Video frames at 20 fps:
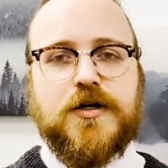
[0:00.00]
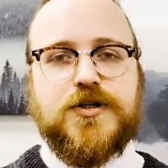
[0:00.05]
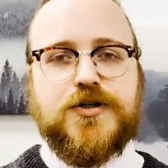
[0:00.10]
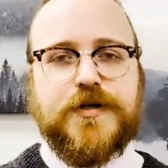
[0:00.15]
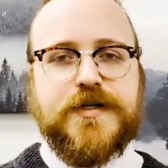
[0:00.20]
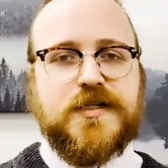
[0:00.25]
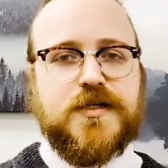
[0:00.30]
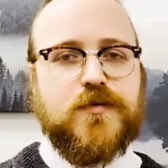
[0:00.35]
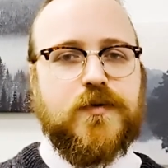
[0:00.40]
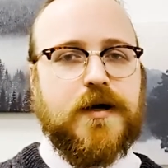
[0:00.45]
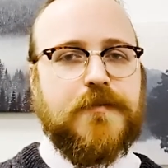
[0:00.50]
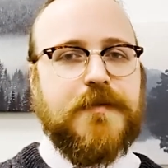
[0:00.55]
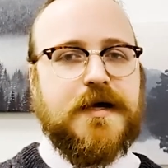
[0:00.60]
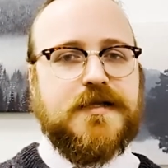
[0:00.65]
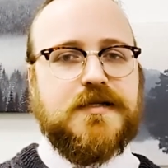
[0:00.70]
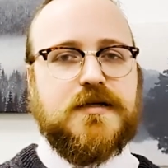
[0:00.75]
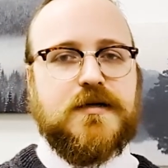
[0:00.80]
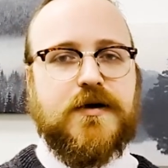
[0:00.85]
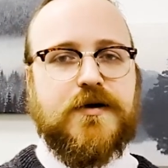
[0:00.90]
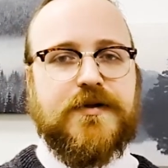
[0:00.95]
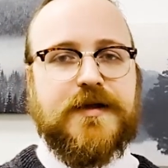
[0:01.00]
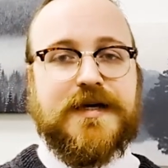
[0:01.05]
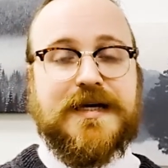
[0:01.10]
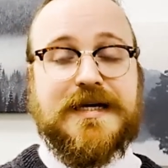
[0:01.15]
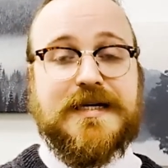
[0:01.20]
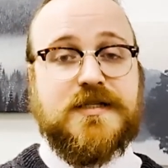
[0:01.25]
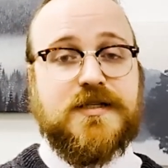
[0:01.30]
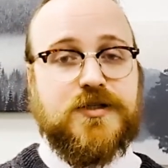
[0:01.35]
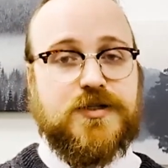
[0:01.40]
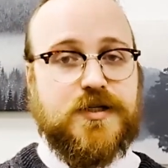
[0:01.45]
choice to wear men's clothing
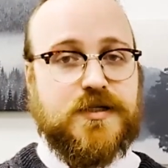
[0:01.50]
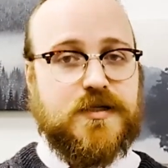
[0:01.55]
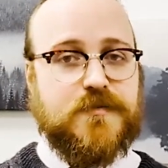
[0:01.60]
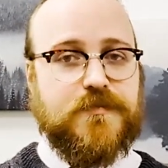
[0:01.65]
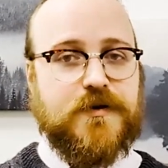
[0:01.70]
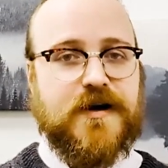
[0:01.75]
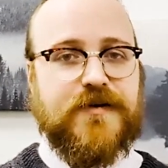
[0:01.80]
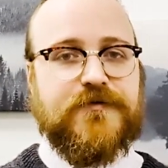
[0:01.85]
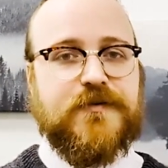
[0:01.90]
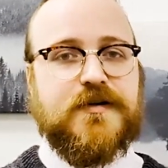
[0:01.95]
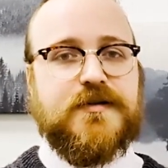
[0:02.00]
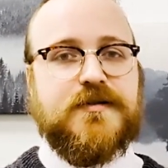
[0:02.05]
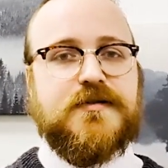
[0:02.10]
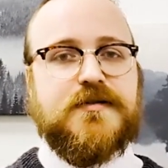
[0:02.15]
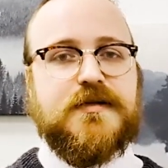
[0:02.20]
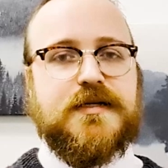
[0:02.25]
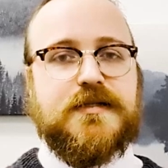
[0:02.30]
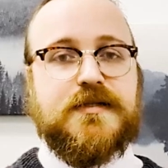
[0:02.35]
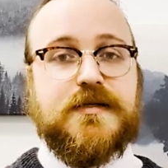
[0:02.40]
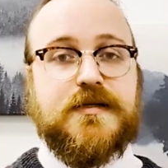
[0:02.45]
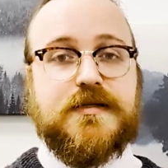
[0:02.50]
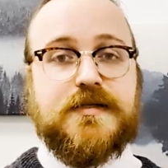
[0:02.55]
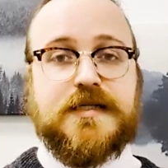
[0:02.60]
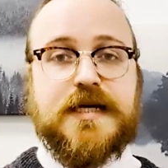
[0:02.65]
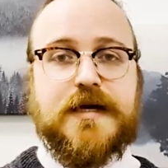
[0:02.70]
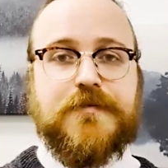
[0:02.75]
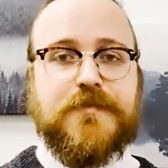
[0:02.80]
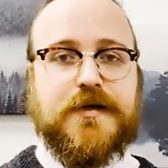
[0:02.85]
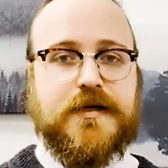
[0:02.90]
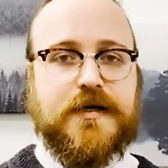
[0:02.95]
isn't just a preference. It's a
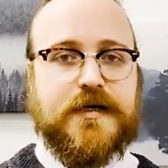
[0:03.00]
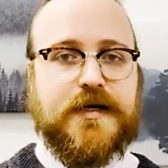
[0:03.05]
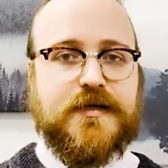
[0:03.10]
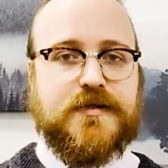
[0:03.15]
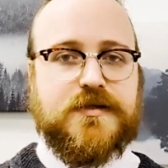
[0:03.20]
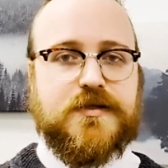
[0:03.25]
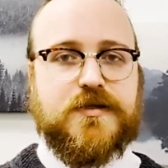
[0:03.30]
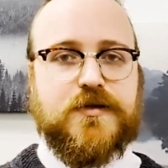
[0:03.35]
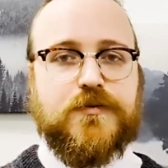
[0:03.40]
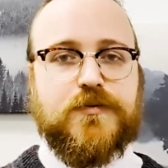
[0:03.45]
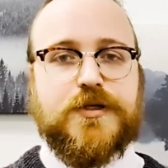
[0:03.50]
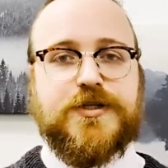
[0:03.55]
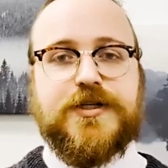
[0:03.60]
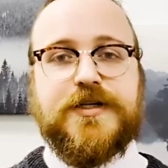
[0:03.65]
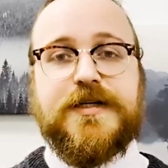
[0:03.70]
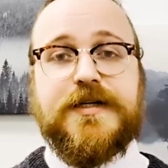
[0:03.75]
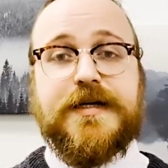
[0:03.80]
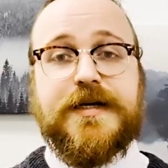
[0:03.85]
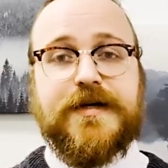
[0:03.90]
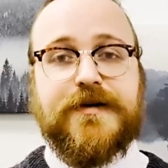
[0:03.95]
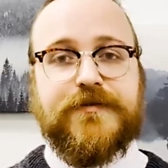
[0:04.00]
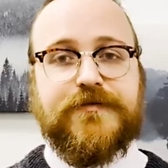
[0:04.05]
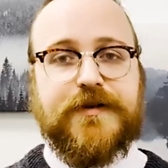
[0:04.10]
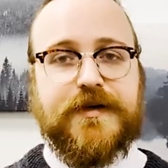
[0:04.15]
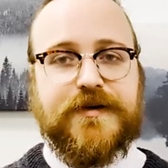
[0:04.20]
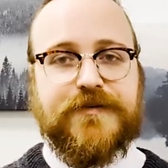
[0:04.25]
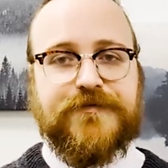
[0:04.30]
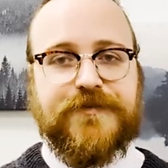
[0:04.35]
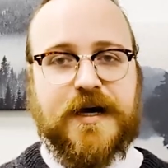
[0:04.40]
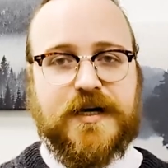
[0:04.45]
statement against the rigidity of
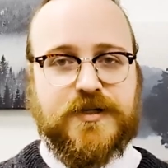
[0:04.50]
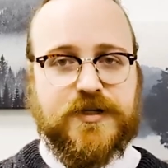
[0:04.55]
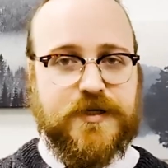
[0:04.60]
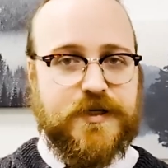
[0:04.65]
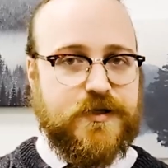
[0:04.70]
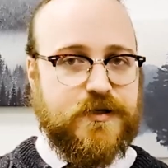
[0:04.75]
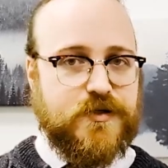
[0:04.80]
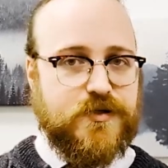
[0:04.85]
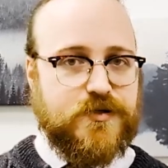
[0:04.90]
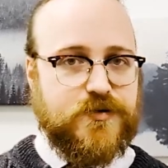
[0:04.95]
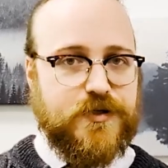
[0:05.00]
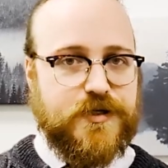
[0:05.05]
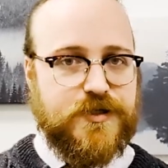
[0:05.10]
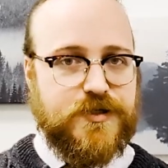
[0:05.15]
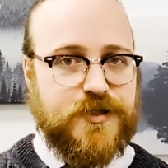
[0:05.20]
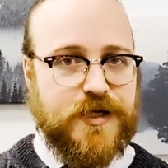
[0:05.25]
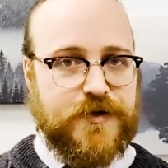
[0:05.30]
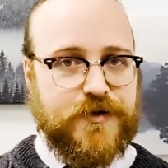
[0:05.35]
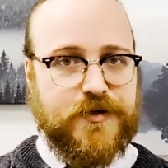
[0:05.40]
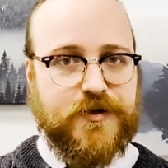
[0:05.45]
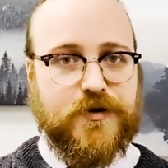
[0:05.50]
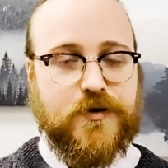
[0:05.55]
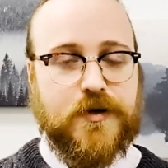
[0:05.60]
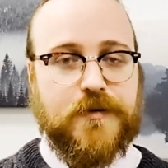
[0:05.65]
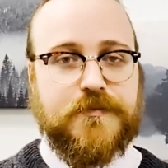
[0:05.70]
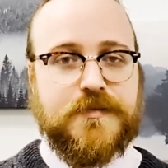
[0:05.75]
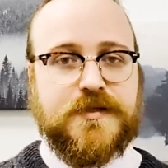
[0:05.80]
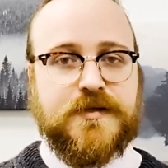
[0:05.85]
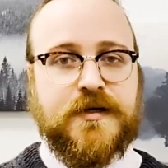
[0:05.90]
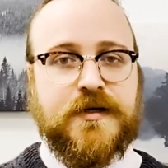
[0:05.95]
the fashion industry's gender
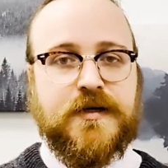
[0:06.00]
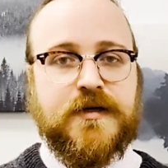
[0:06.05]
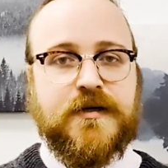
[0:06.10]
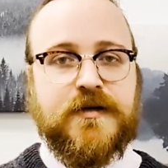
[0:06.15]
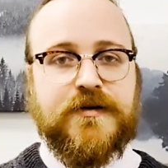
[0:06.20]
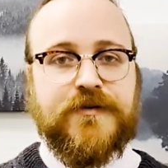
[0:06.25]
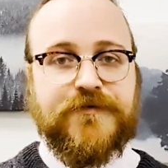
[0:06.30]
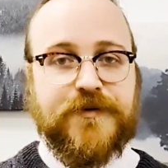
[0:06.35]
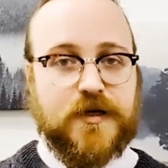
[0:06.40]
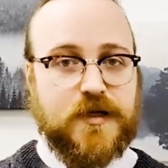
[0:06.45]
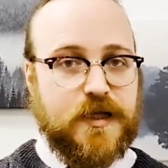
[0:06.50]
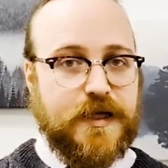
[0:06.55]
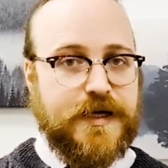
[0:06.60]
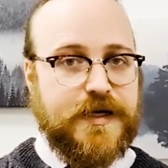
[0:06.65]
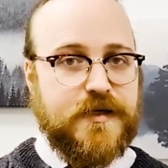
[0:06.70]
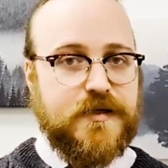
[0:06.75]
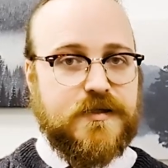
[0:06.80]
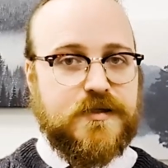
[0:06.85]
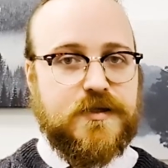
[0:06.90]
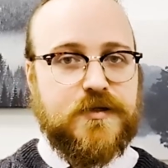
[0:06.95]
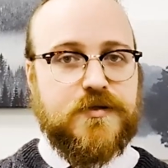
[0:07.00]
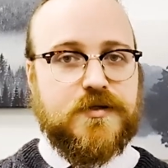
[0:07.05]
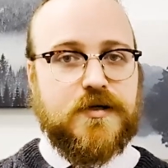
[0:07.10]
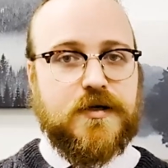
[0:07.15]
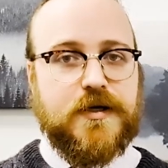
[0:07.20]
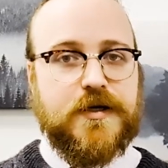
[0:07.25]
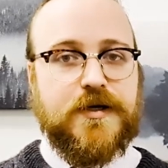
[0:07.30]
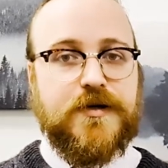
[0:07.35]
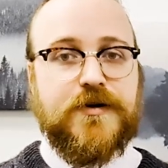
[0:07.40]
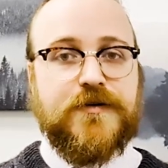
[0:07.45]
norms. For Cléa, suits
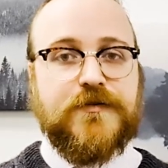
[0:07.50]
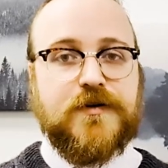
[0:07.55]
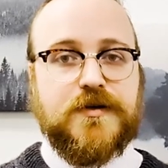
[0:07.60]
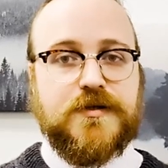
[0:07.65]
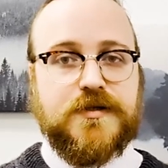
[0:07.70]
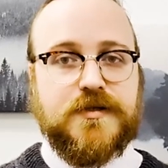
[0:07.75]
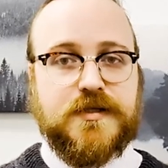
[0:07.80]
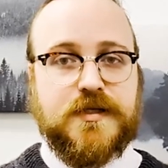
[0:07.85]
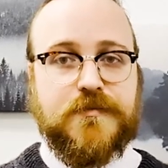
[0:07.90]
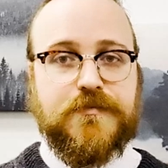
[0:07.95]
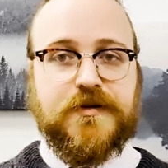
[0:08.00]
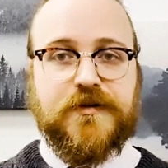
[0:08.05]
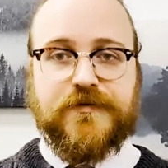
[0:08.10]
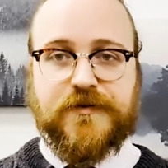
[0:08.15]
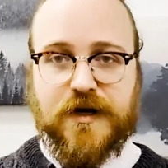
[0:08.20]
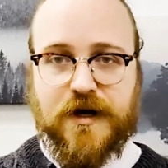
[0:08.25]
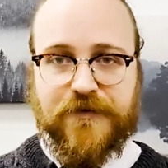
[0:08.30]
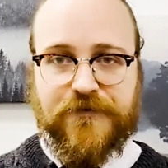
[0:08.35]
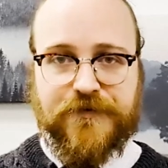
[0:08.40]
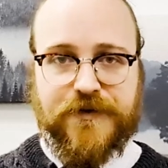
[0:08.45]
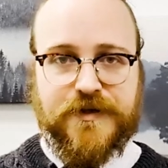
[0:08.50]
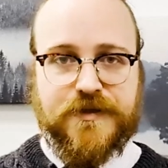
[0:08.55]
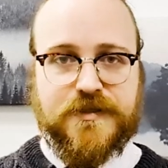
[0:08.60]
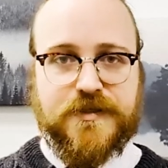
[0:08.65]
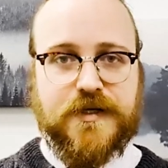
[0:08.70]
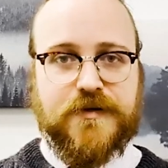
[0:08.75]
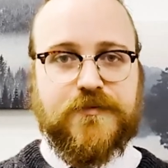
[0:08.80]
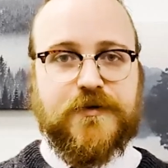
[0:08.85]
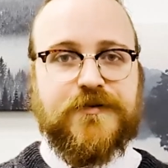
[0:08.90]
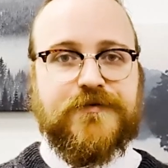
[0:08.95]
are a universal symbol of confidence
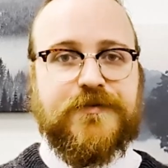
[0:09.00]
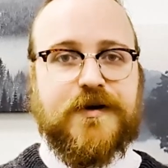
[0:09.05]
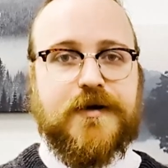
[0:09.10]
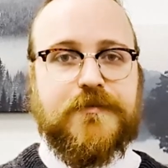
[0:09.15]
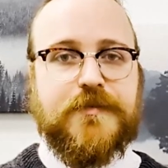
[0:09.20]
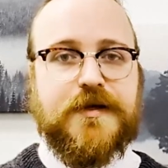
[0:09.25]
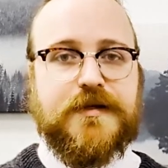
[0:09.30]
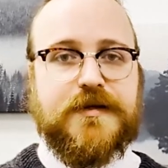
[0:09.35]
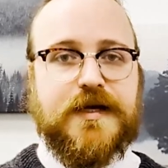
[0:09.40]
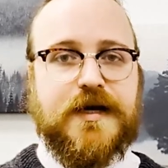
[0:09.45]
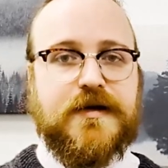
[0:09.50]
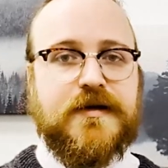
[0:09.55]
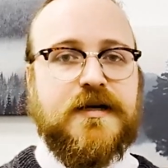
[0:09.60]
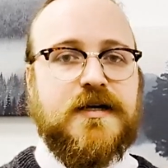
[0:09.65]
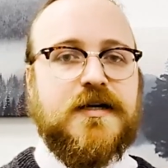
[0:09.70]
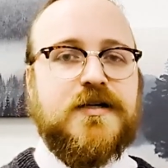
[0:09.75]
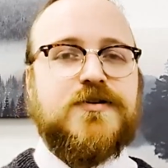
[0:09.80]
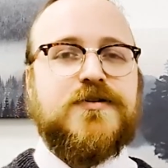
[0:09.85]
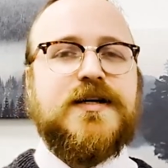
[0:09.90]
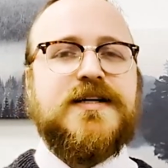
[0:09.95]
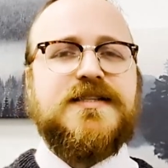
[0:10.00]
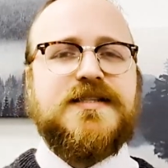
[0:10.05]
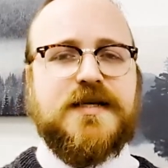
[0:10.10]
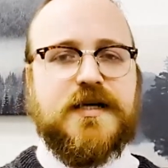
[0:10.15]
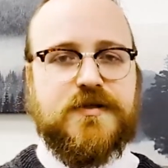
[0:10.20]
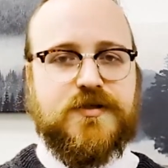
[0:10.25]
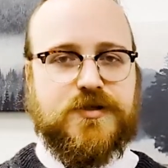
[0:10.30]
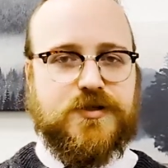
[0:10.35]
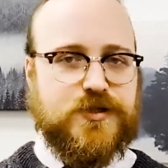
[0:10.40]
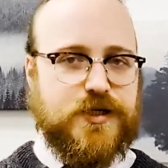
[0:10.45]
and refinement that
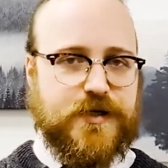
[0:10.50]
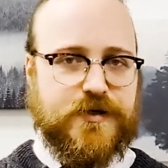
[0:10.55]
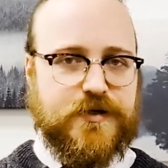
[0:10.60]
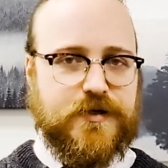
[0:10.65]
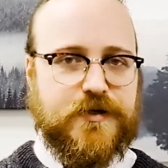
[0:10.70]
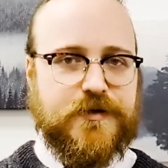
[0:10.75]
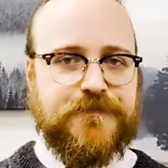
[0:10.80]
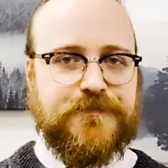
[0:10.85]
transcends gender.